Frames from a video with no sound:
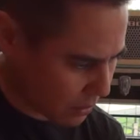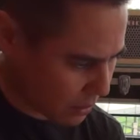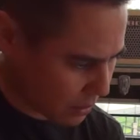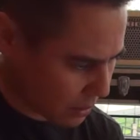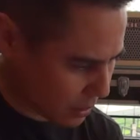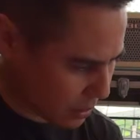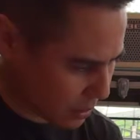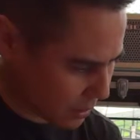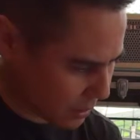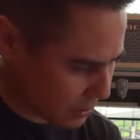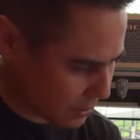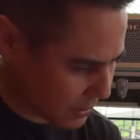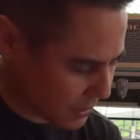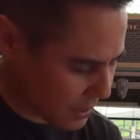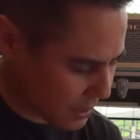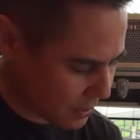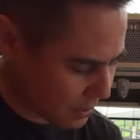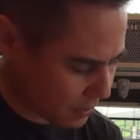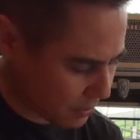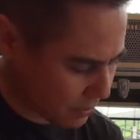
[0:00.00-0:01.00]
I could
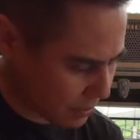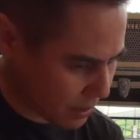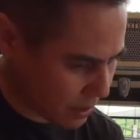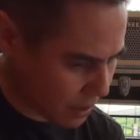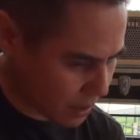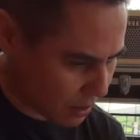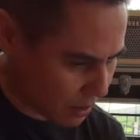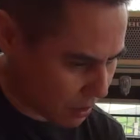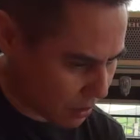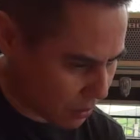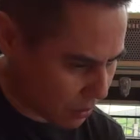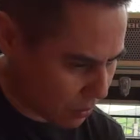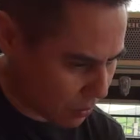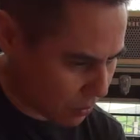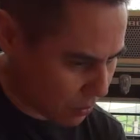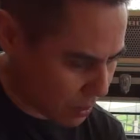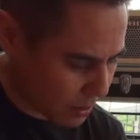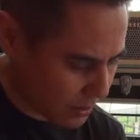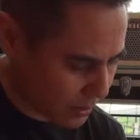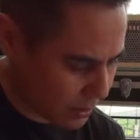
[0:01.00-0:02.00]
count it
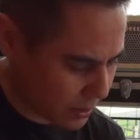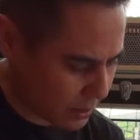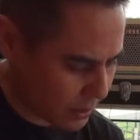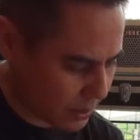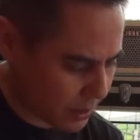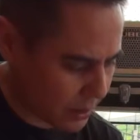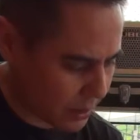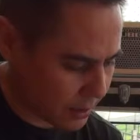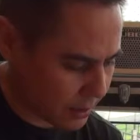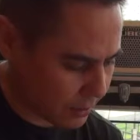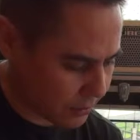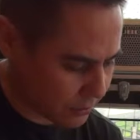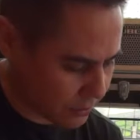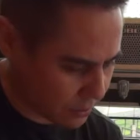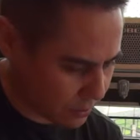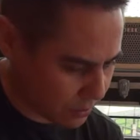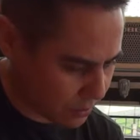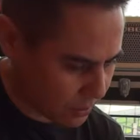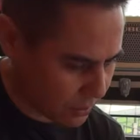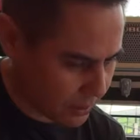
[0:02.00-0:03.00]
1E and a
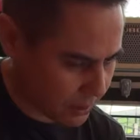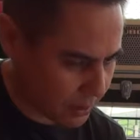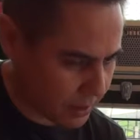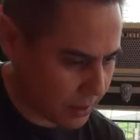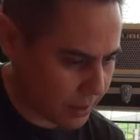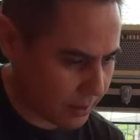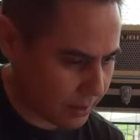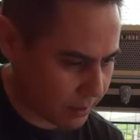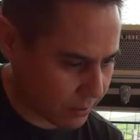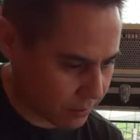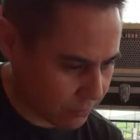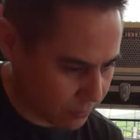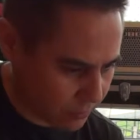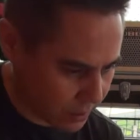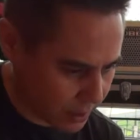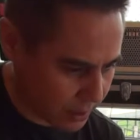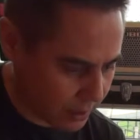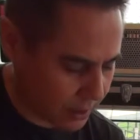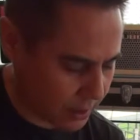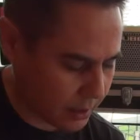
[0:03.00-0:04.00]
2E and a
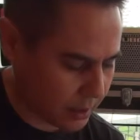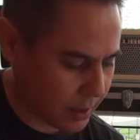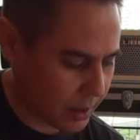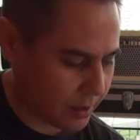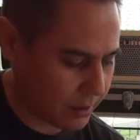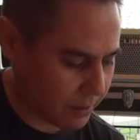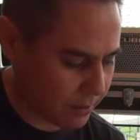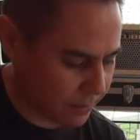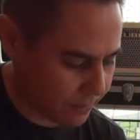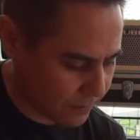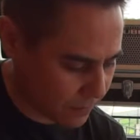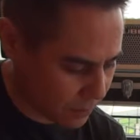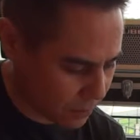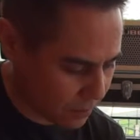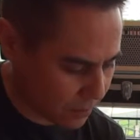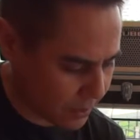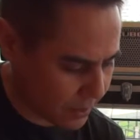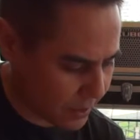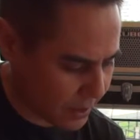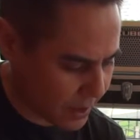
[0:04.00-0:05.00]
3E and a
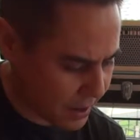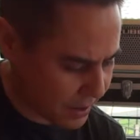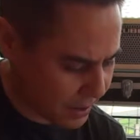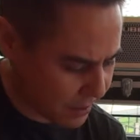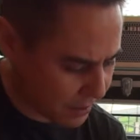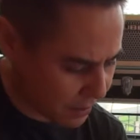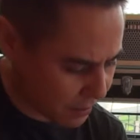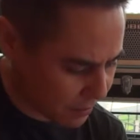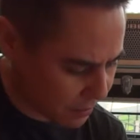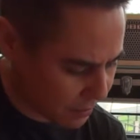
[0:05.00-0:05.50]
4E and a...